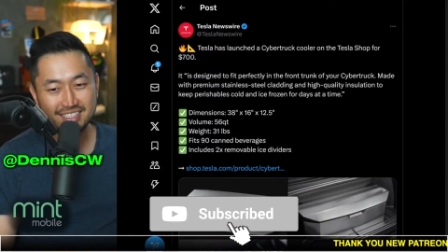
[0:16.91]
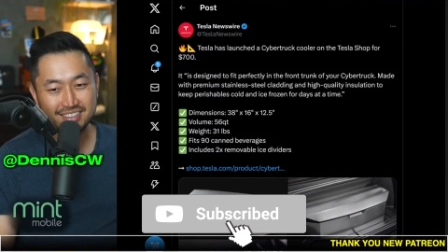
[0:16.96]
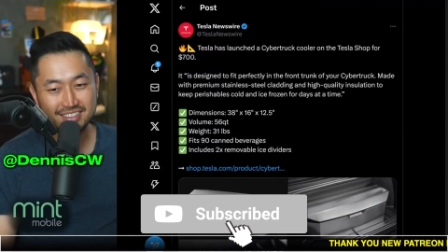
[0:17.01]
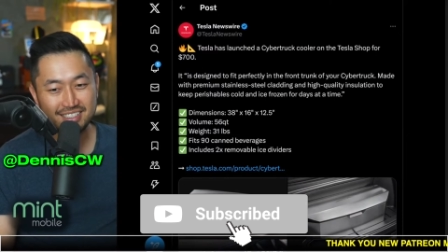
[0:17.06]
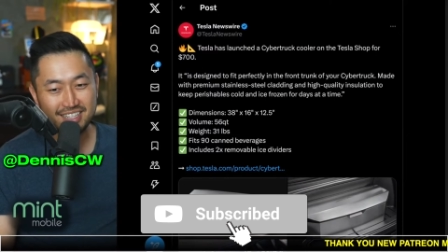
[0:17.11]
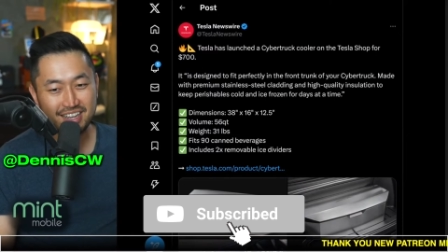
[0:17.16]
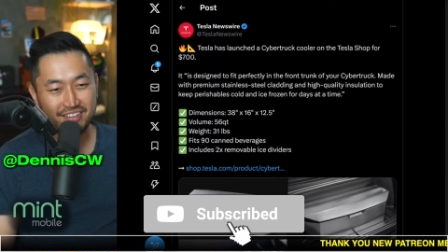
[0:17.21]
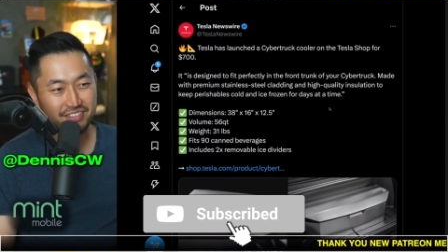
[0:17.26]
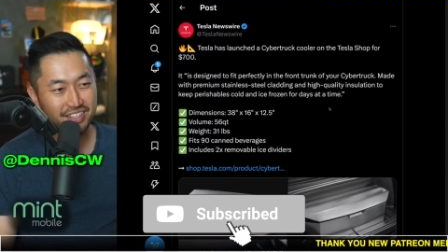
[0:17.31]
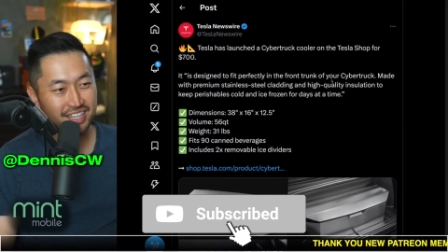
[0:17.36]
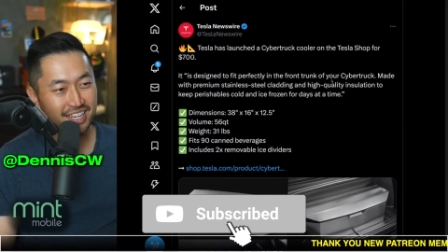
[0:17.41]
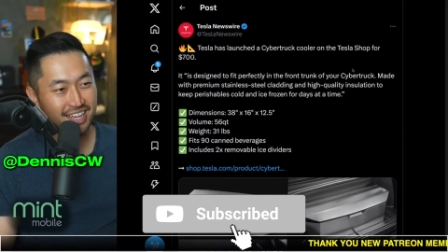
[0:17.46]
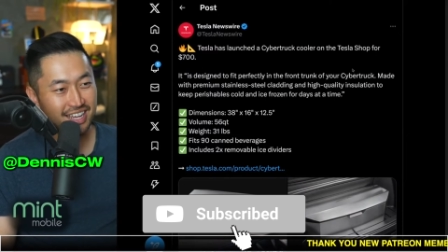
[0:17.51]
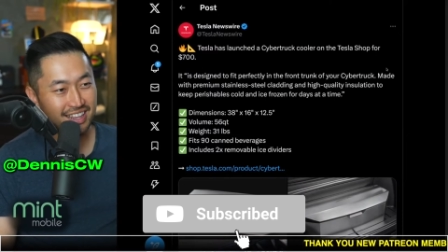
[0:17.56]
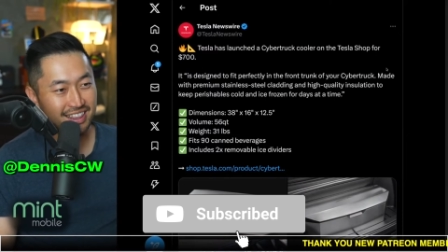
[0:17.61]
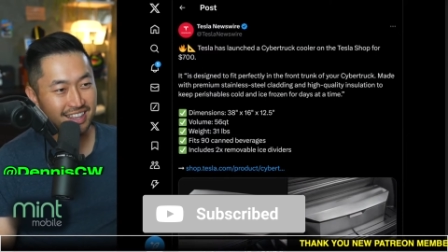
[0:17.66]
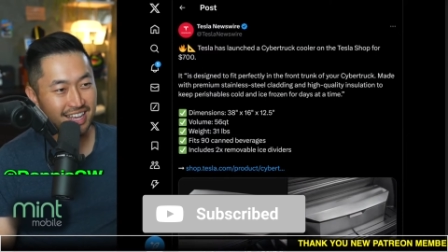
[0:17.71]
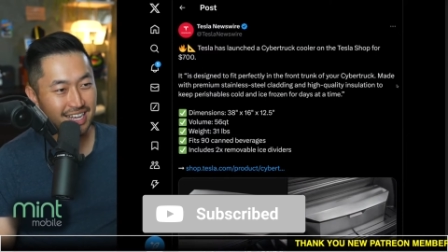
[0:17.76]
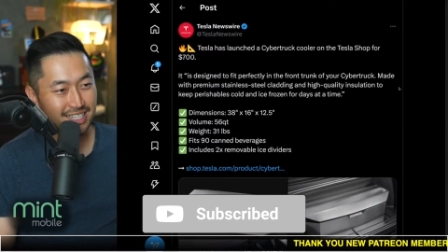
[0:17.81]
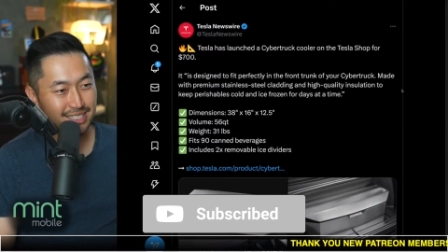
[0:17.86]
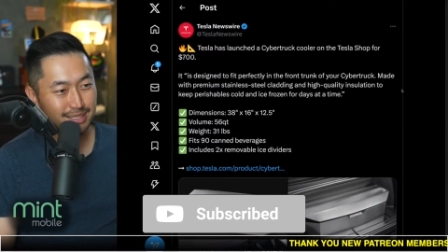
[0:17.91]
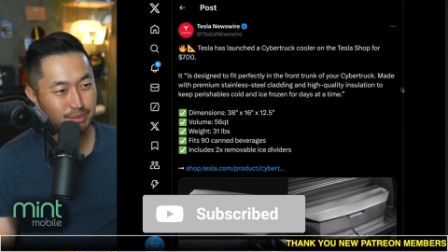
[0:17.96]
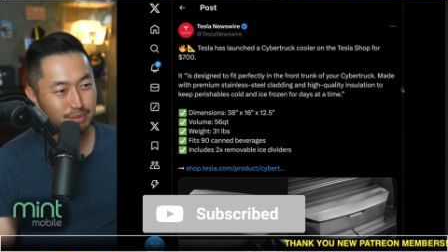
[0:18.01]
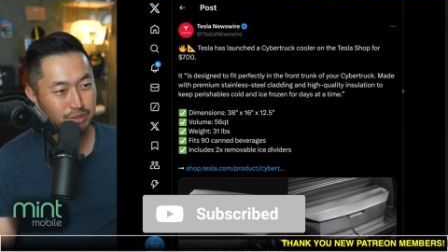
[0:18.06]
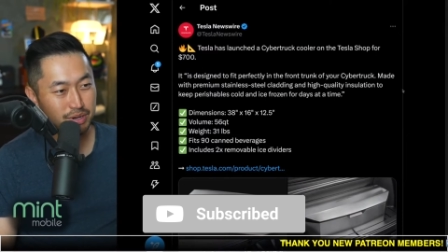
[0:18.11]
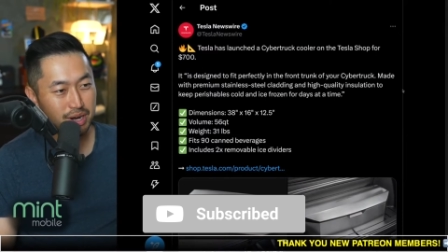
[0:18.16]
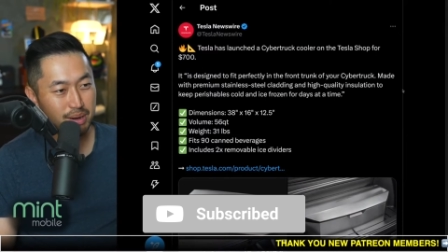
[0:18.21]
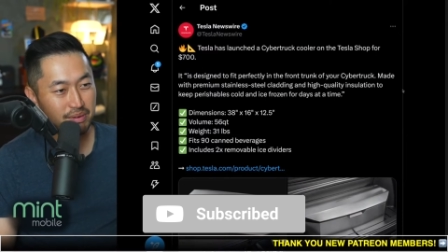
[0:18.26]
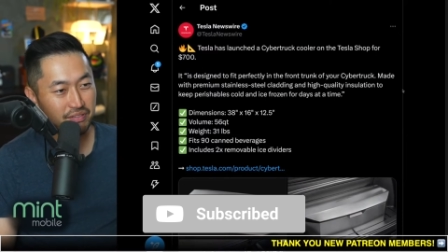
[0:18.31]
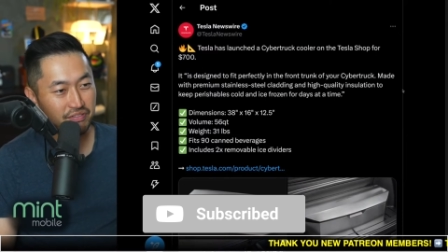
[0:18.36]
so definitely hit that
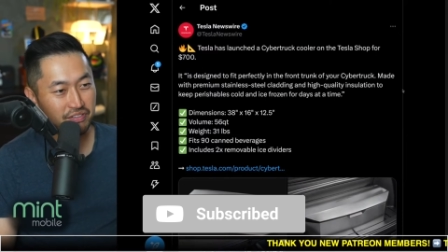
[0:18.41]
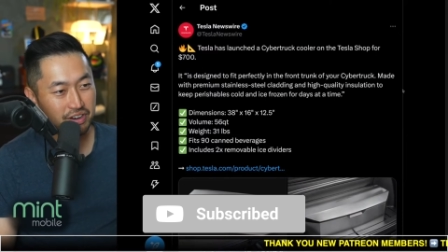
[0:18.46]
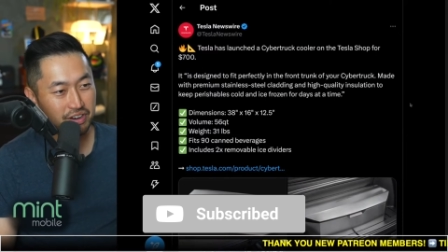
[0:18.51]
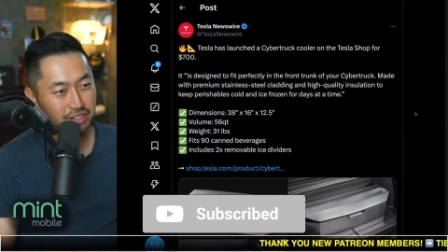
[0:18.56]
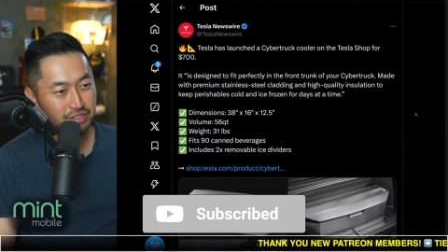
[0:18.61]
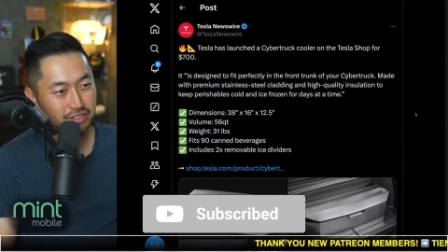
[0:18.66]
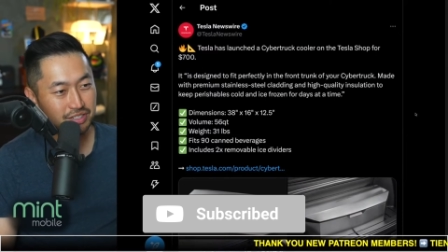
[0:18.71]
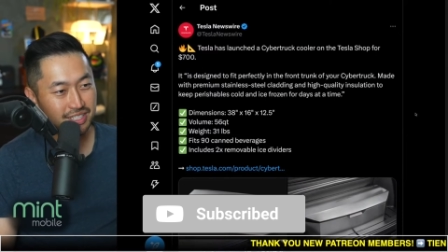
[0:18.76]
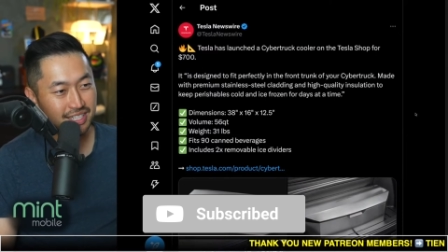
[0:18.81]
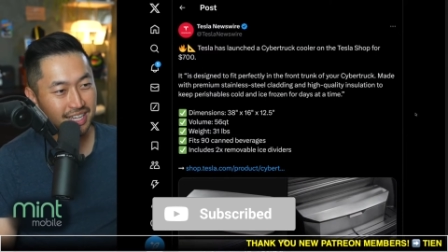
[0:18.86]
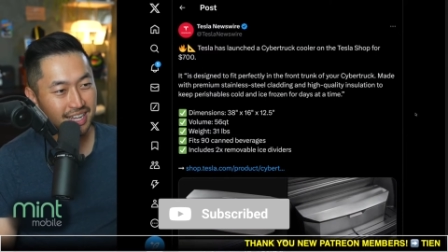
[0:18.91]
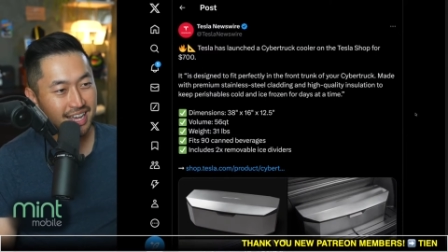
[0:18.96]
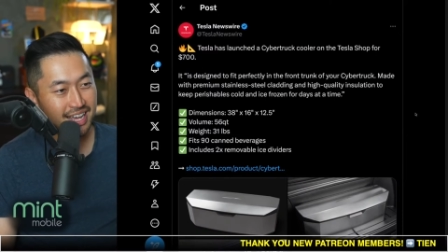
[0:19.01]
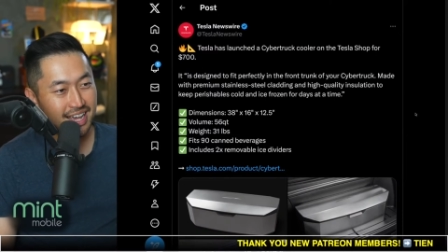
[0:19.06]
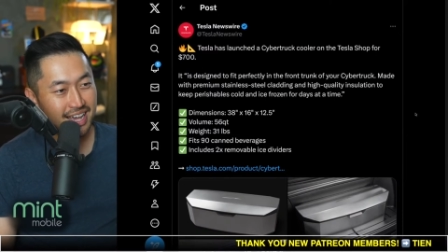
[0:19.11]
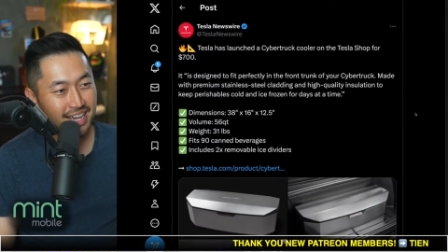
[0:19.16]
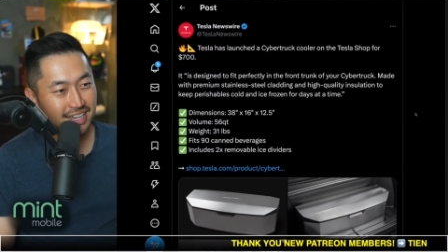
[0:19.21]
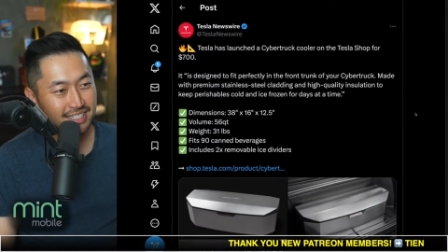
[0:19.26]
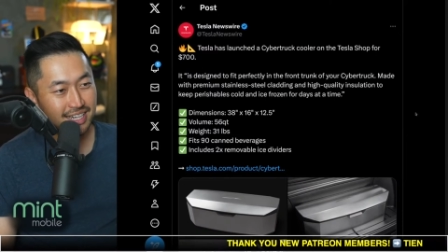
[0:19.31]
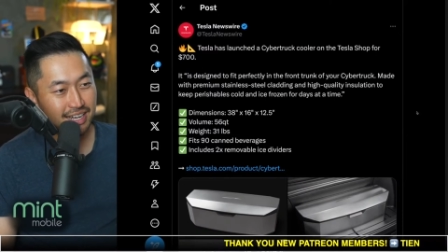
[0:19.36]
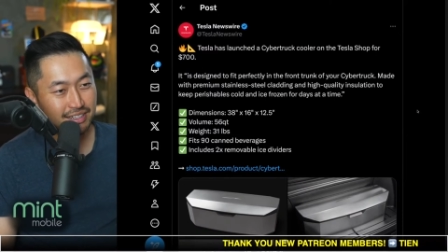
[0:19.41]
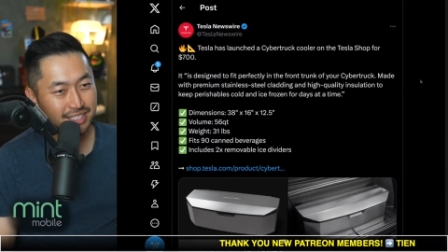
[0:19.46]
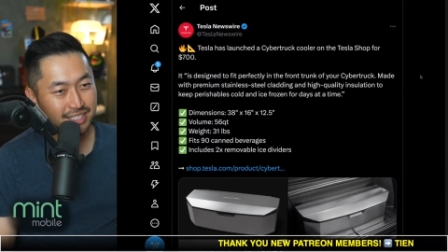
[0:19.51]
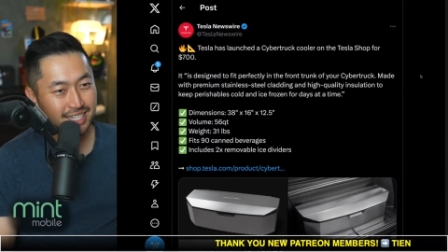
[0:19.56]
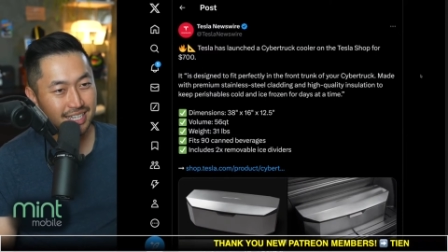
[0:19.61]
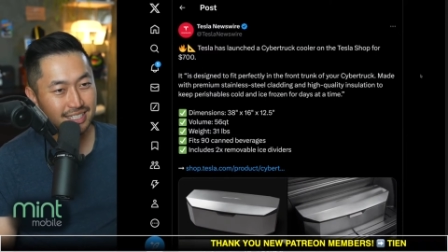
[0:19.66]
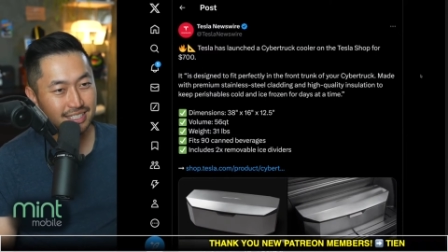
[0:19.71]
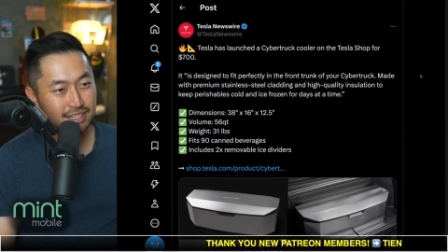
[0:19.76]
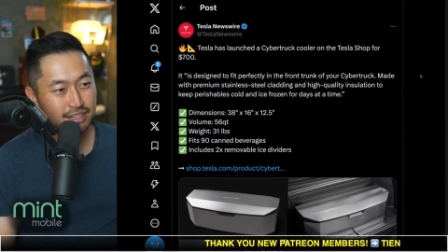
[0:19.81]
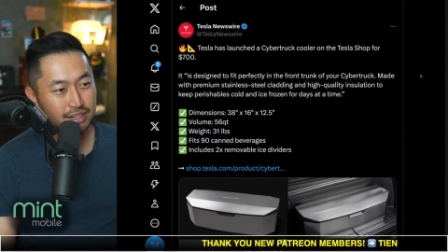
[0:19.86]
subscribe if you're interested. Shout out
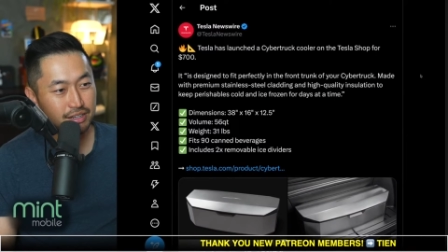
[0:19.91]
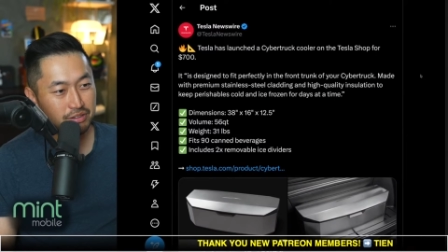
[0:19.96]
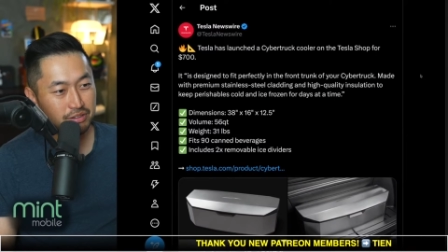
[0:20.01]
to Tesla